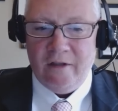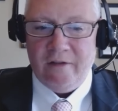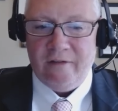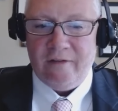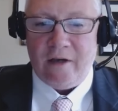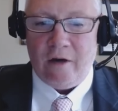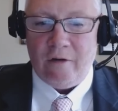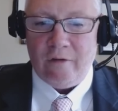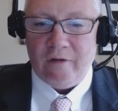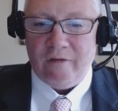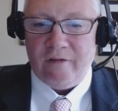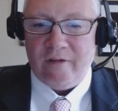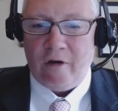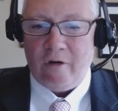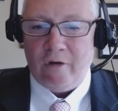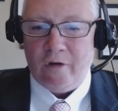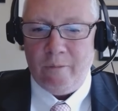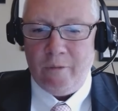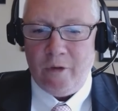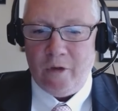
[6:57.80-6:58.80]

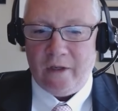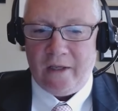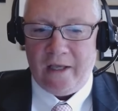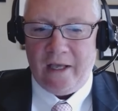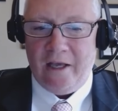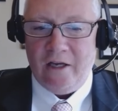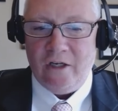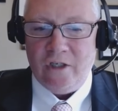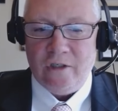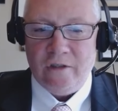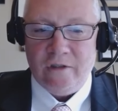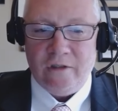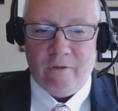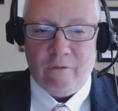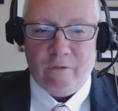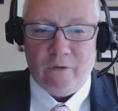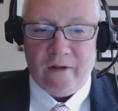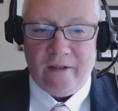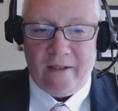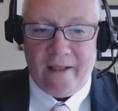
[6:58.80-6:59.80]
cell-to-cell communication
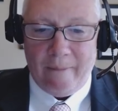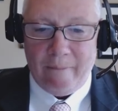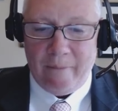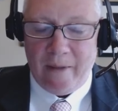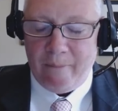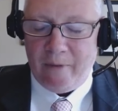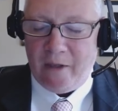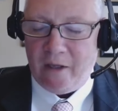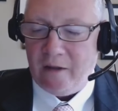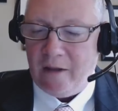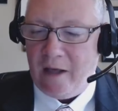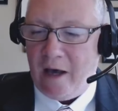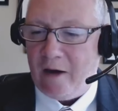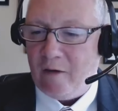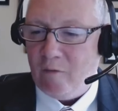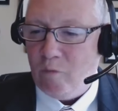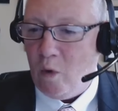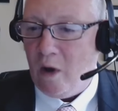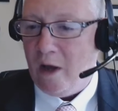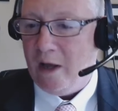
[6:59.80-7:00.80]
different. And that may be a
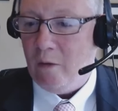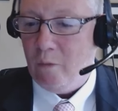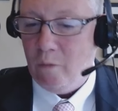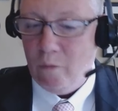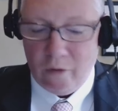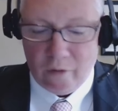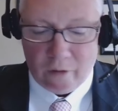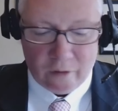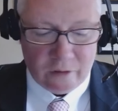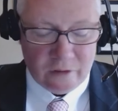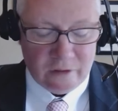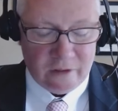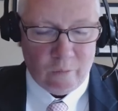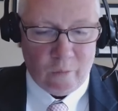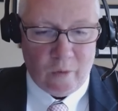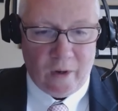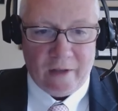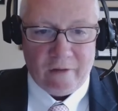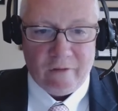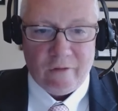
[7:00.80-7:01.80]
lot of why it works
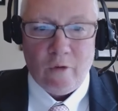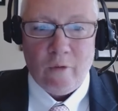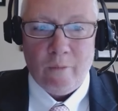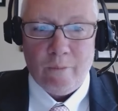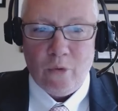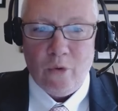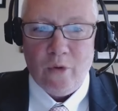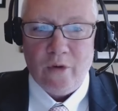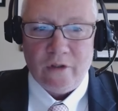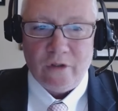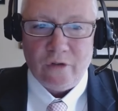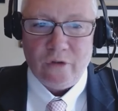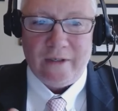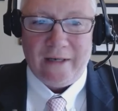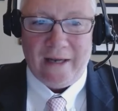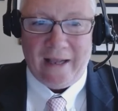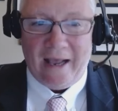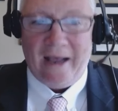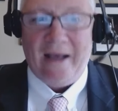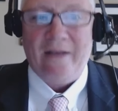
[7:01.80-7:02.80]
and why it's so important to
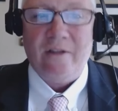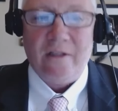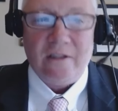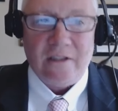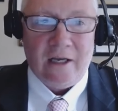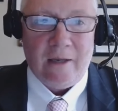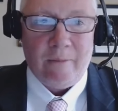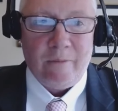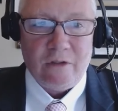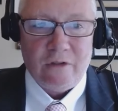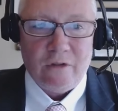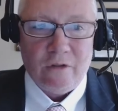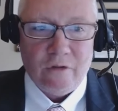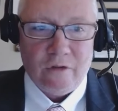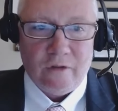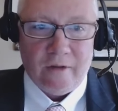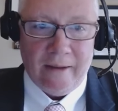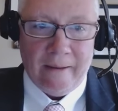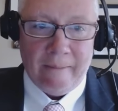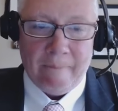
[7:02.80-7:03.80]
treat at the time of
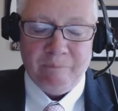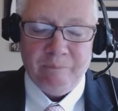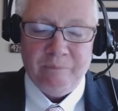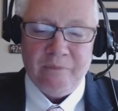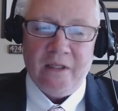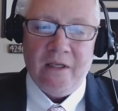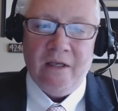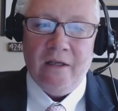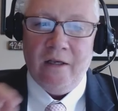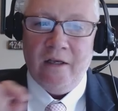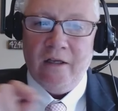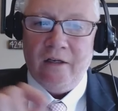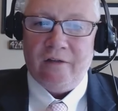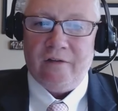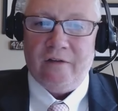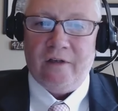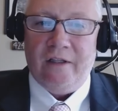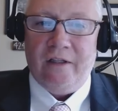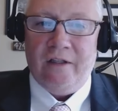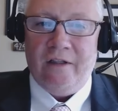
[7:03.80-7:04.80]
surgery.
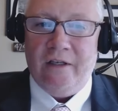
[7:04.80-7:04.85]
Because in